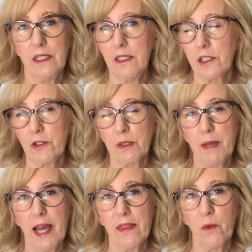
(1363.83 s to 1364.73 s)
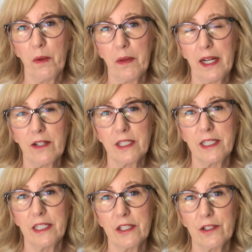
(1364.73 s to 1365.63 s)
and she was mad that we went out to
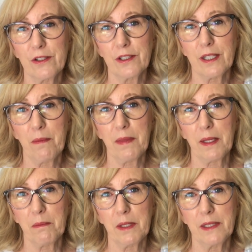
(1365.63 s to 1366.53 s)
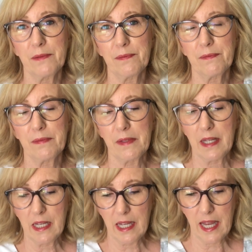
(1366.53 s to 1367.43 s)
dinner or something, but
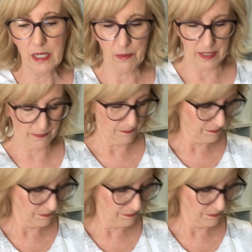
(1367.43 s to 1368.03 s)
anyway.